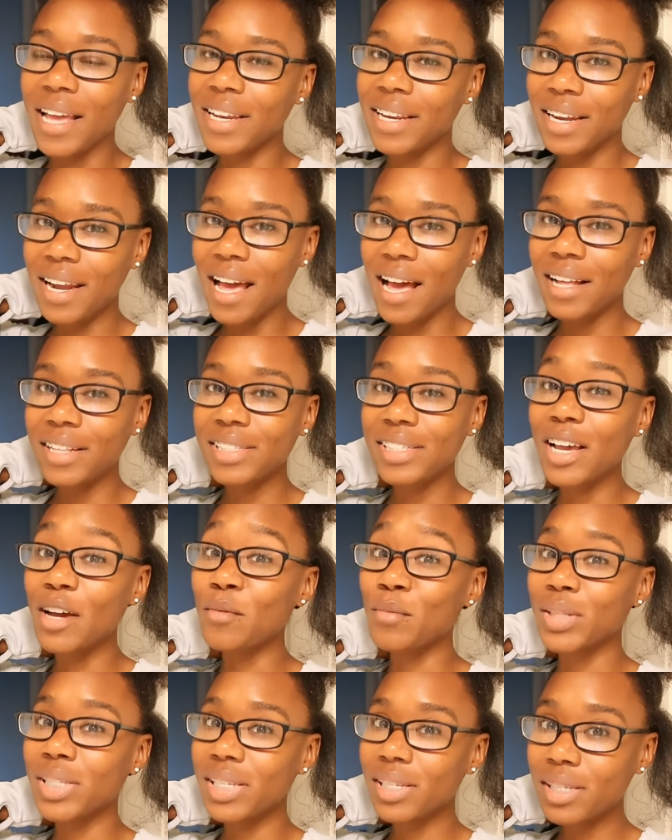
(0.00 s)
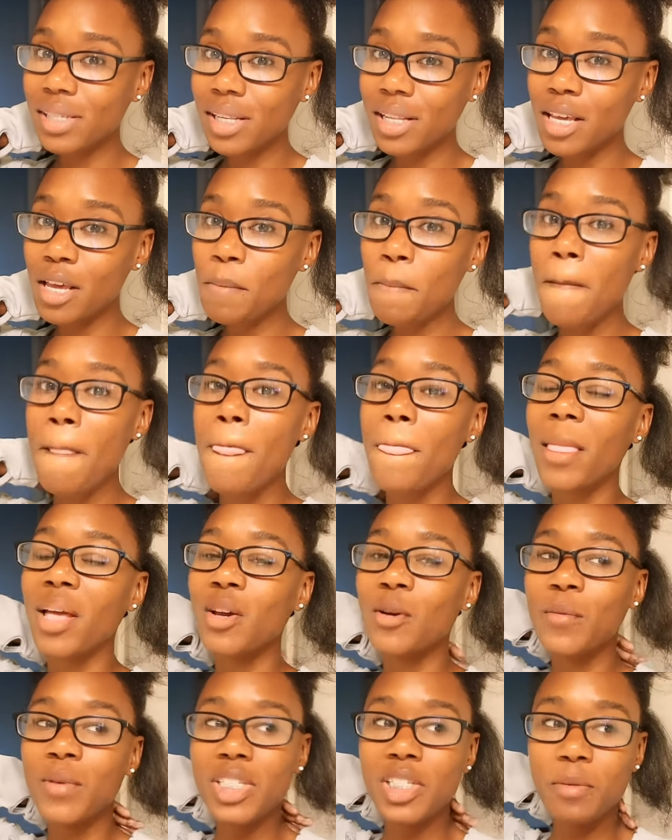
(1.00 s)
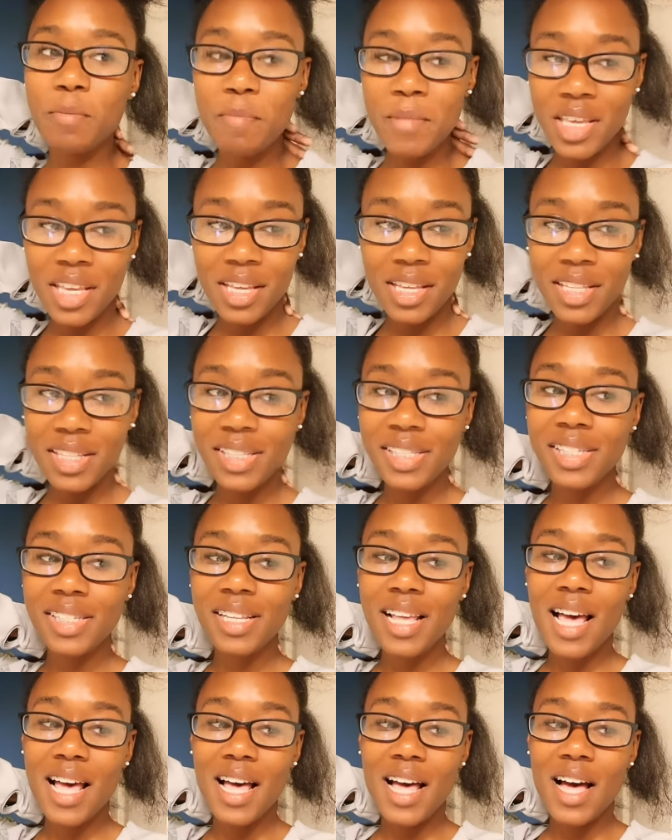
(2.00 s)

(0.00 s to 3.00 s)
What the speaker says: I did not. I went to sleep, which means